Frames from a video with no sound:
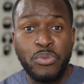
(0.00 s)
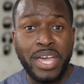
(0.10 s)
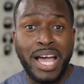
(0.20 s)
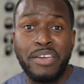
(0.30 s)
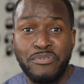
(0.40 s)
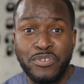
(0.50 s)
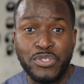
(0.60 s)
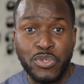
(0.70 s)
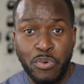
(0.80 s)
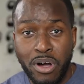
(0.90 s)
the
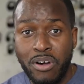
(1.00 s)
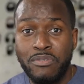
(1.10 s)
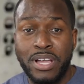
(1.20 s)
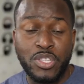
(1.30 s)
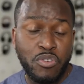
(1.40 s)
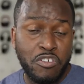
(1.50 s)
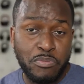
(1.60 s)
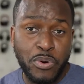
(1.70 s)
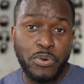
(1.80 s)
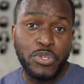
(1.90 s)
iPhone 12 and 12
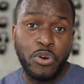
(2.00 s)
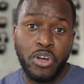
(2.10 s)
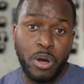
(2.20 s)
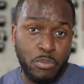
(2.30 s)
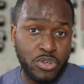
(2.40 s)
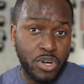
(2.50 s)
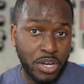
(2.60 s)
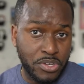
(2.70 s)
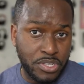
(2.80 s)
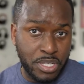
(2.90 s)
Pro don't come with
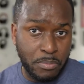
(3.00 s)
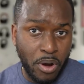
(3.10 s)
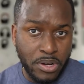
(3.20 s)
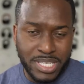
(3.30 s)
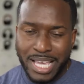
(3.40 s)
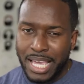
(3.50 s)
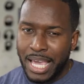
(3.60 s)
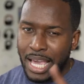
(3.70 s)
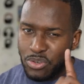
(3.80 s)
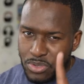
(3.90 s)
chargers in the box
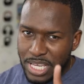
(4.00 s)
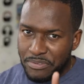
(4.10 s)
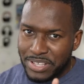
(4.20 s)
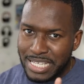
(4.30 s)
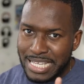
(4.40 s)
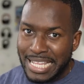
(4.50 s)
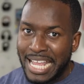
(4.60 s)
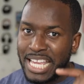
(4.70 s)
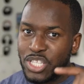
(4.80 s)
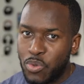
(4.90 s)
and you definitely
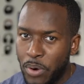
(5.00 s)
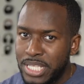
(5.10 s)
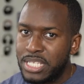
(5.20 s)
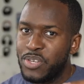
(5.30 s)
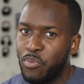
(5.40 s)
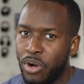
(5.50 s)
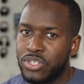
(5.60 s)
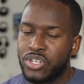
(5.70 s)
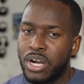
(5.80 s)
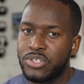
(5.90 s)
need a 20 watt
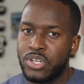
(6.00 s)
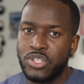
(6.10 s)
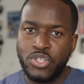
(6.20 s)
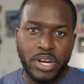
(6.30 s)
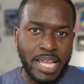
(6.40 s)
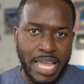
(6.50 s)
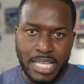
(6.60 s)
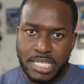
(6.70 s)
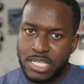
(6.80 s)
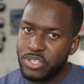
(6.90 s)
charger, not an
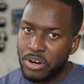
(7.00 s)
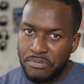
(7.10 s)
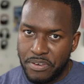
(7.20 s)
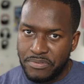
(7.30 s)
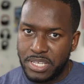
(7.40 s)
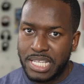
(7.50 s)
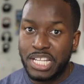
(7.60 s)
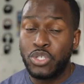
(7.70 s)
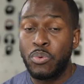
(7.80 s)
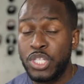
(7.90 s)
18, not a 15,
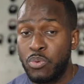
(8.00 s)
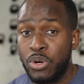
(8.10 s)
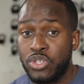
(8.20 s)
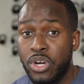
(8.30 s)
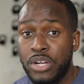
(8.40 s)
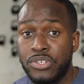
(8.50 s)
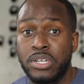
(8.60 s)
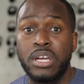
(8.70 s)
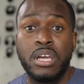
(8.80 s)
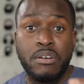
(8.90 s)
a 20 watt
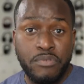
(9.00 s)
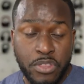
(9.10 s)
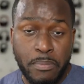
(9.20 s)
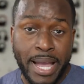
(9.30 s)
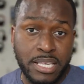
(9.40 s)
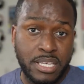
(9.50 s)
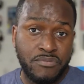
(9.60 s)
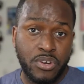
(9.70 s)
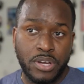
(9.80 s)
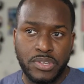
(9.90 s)
charger for the MagSafe
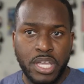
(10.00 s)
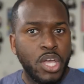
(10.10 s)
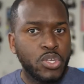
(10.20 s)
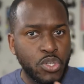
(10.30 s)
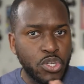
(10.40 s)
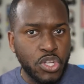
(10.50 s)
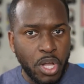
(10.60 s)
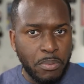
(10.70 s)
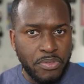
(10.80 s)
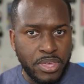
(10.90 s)
charger. So there's a
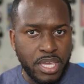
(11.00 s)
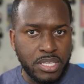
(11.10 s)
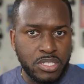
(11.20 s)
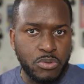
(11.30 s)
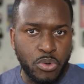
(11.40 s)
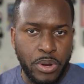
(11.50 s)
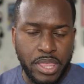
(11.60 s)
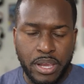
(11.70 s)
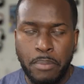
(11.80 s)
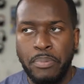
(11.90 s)
couple of things to throw
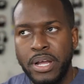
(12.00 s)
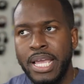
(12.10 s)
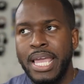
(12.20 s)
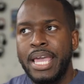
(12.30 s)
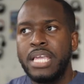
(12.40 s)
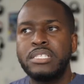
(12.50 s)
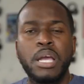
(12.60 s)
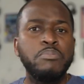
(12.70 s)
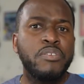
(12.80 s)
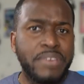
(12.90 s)
in there. But in
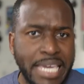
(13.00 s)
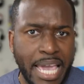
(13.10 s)
terms of